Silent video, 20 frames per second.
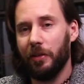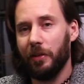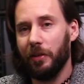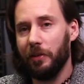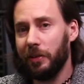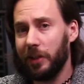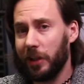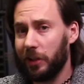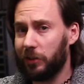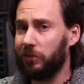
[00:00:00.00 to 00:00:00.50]

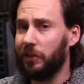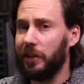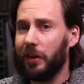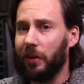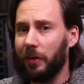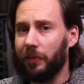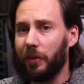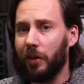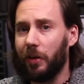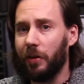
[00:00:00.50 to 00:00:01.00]
literally
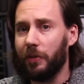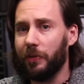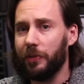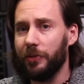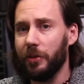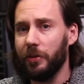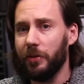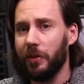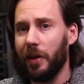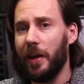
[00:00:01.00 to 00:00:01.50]
kind of go off
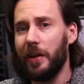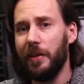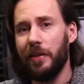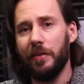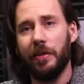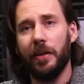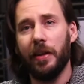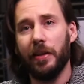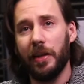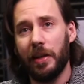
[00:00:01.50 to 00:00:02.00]
and do
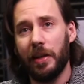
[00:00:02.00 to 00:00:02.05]
anything and